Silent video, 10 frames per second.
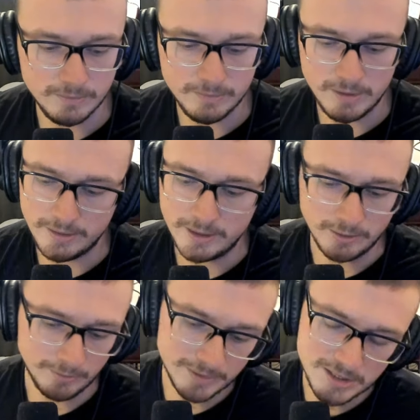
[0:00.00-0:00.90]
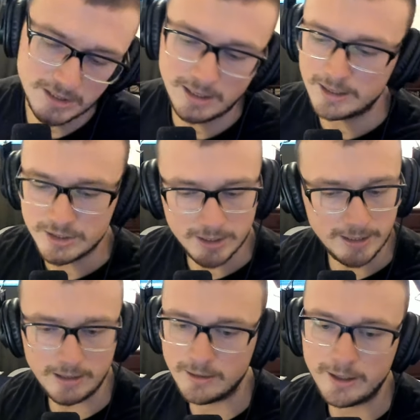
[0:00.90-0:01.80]

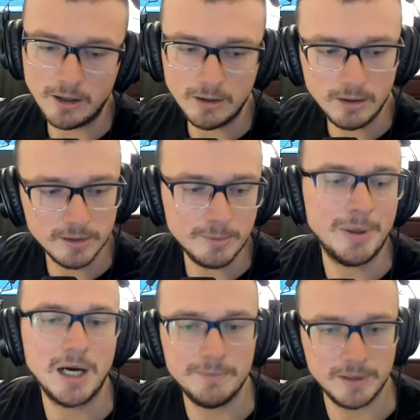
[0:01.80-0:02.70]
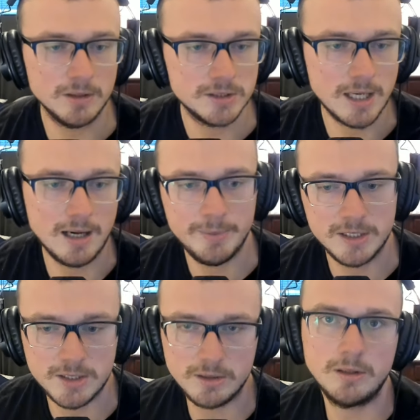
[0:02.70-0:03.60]
misogyny, like all the popular
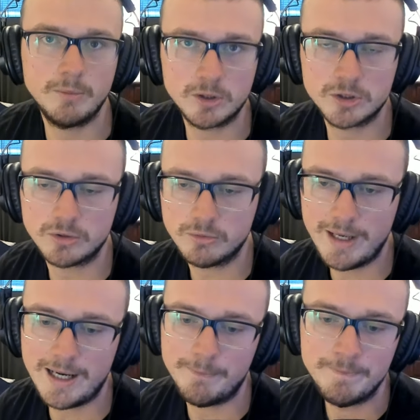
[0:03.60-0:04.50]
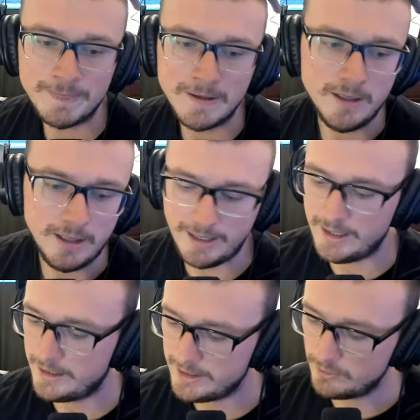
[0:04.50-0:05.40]
topics in commercial rap,
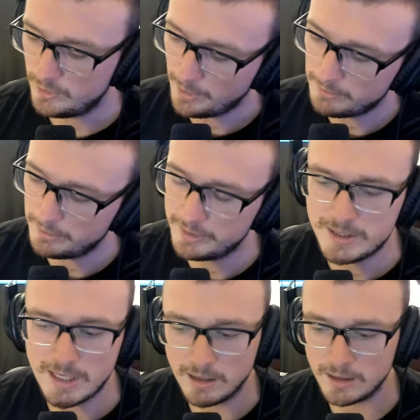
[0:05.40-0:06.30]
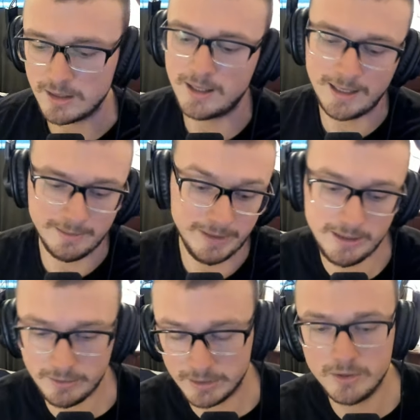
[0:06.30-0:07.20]
and he would probably sell a lot. I mean,
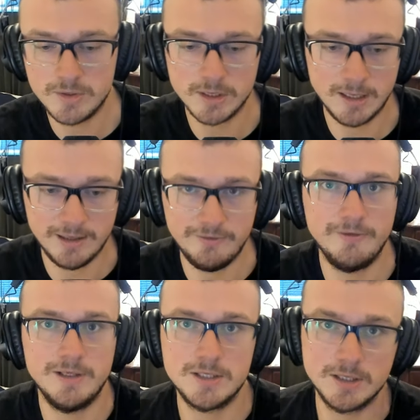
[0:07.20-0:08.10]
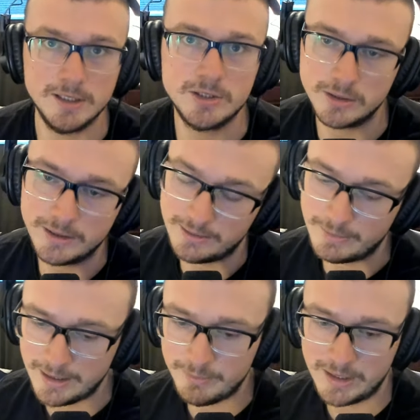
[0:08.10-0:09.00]
he would lose a lot of fans initially, in
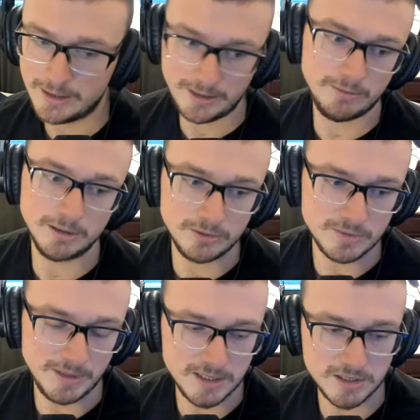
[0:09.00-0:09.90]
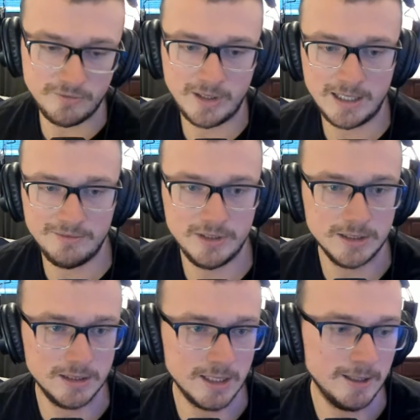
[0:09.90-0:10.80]
my opinion. He would lose me as a fan if he
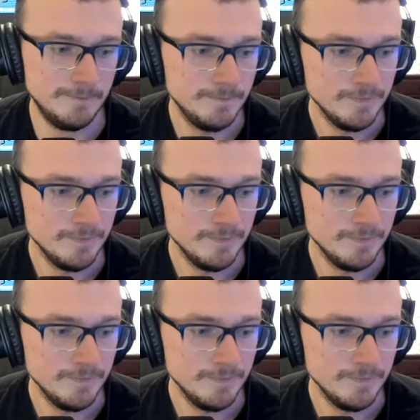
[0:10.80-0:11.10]
did that.